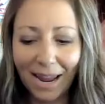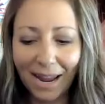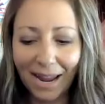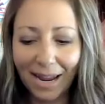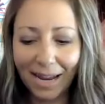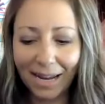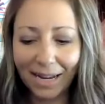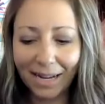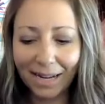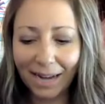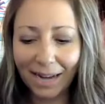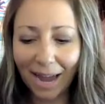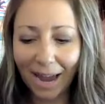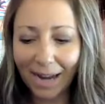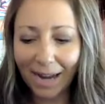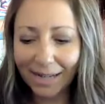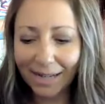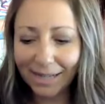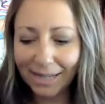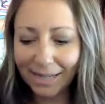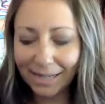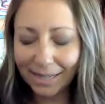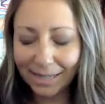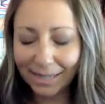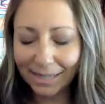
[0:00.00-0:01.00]
And
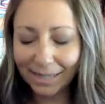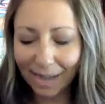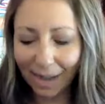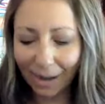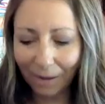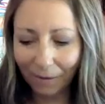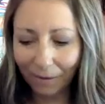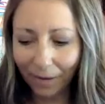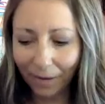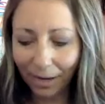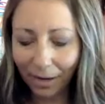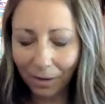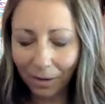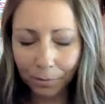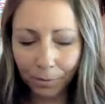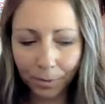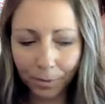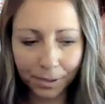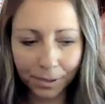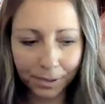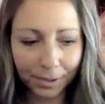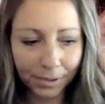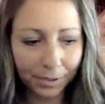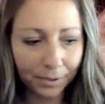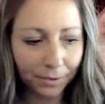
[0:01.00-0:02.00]
IT
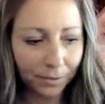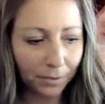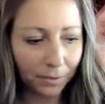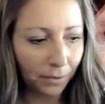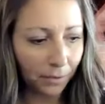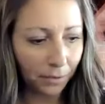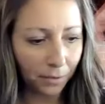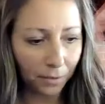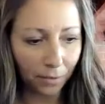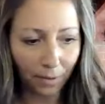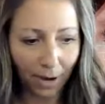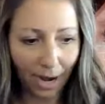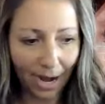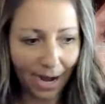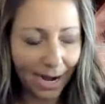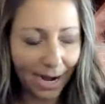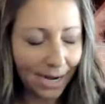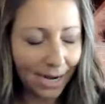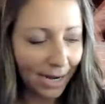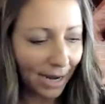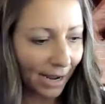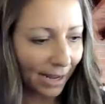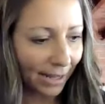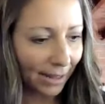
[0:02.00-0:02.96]
staffing was great.